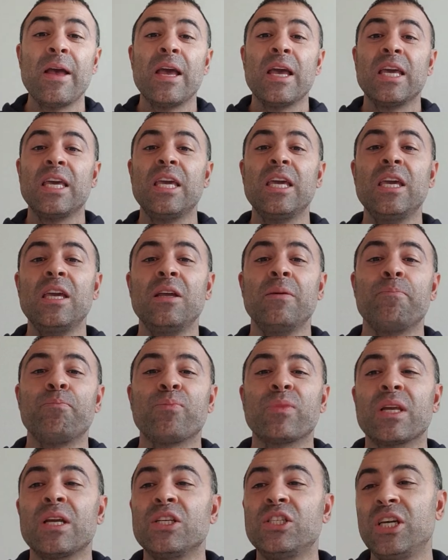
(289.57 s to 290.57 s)
He
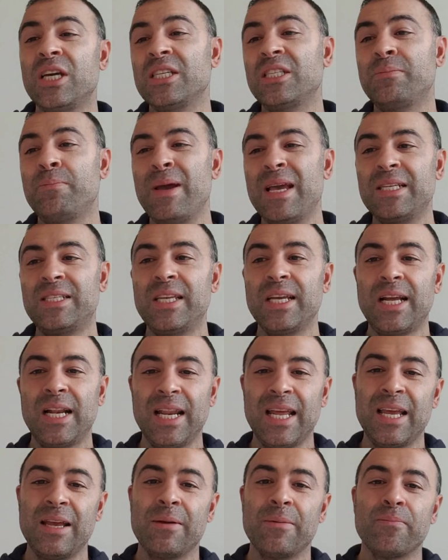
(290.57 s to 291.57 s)
just
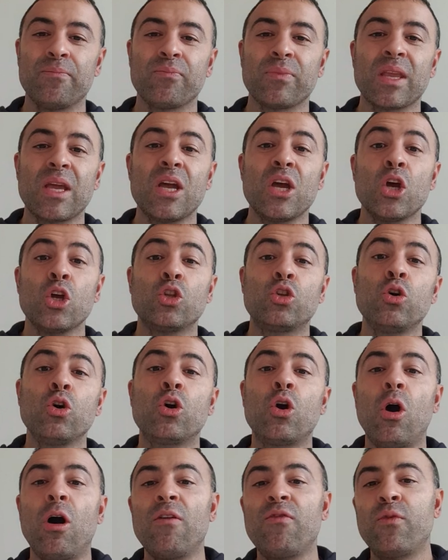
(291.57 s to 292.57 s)
basically took
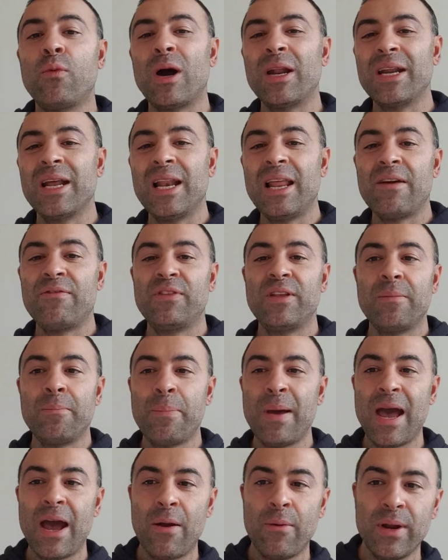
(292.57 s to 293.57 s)
off what he left in
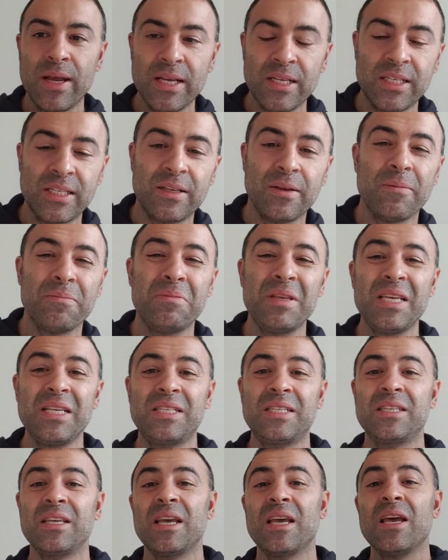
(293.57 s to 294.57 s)
Paris.
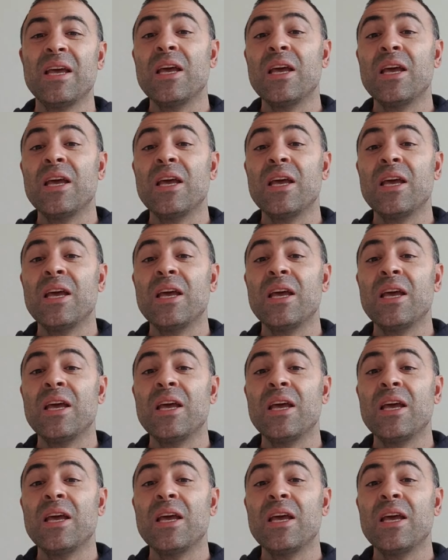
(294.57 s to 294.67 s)
These